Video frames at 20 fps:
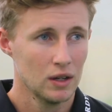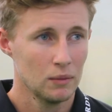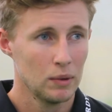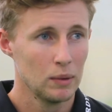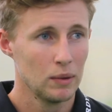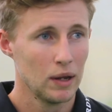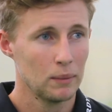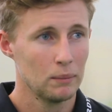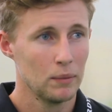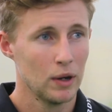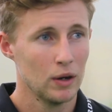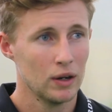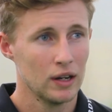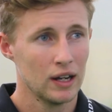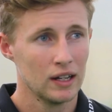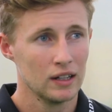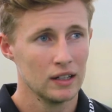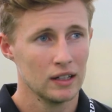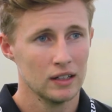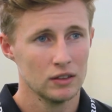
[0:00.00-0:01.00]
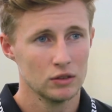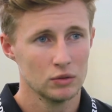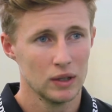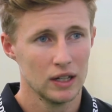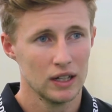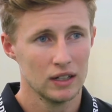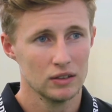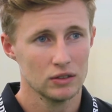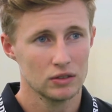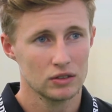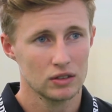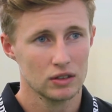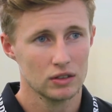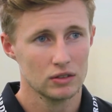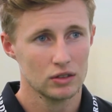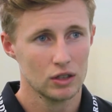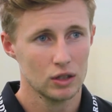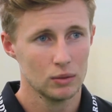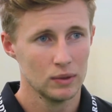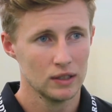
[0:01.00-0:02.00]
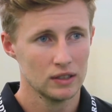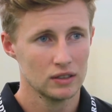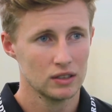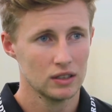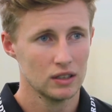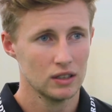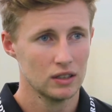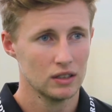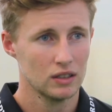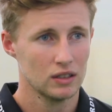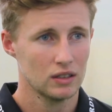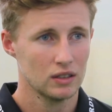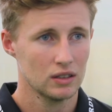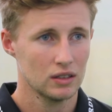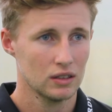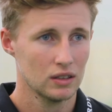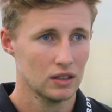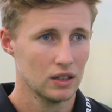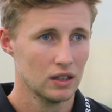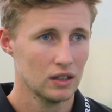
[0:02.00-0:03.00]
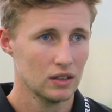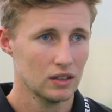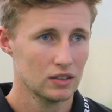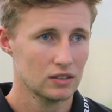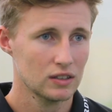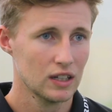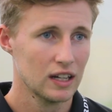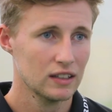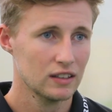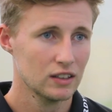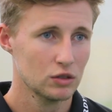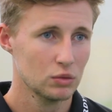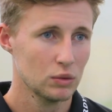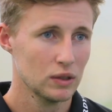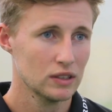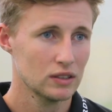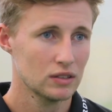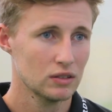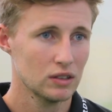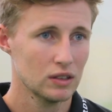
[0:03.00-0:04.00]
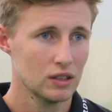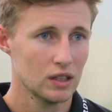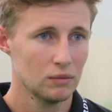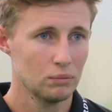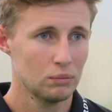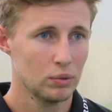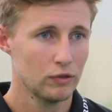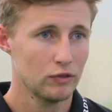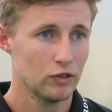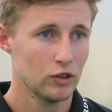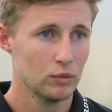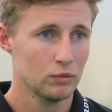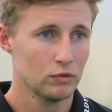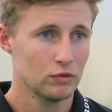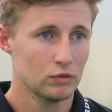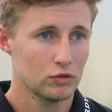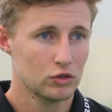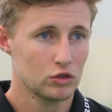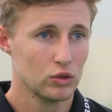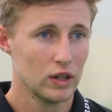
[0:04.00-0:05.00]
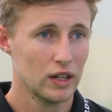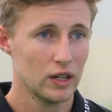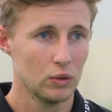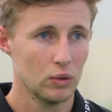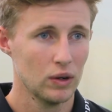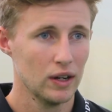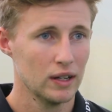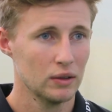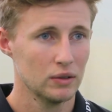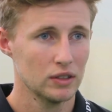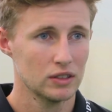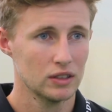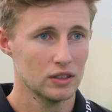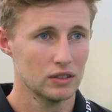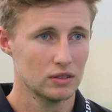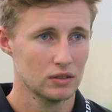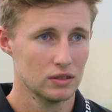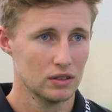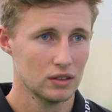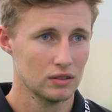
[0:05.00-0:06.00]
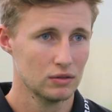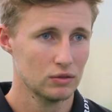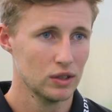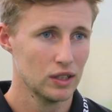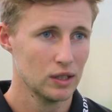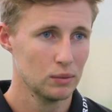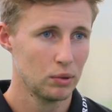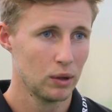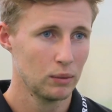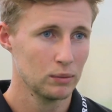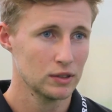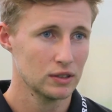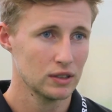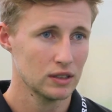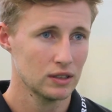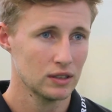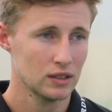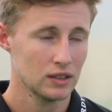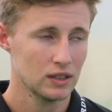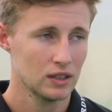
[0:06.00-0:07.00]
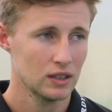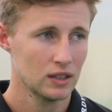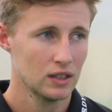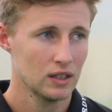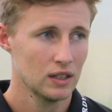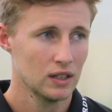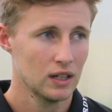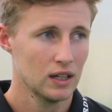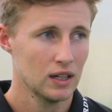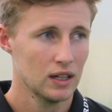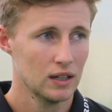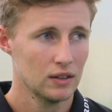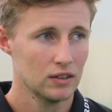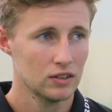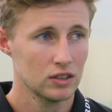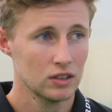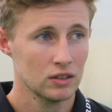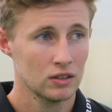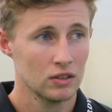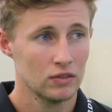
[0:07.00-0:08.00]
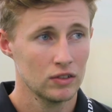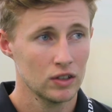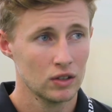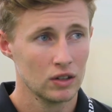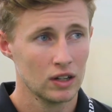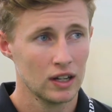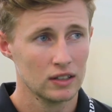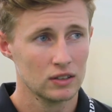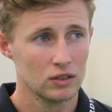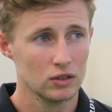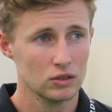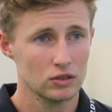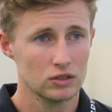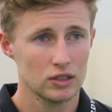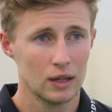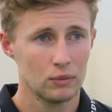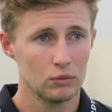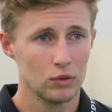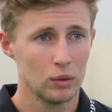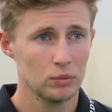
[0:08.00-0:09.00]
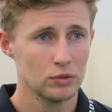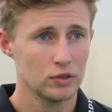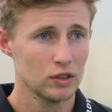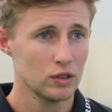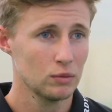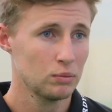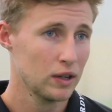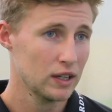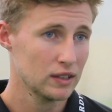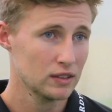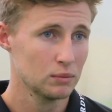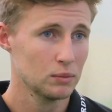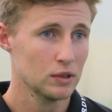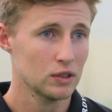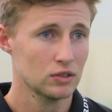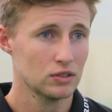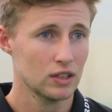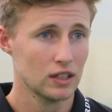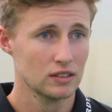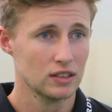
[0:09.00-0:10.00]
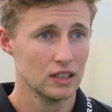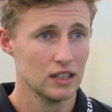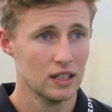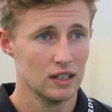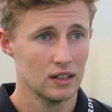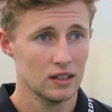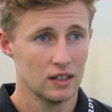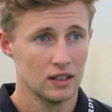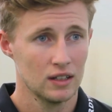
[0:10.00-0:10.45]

you like Moeen Ali as well who's, who's come into uh, the side this winter and, and performed straight away which is, is really promising. Uh, there's another young lad called Sam Robson who plays at Middlesex here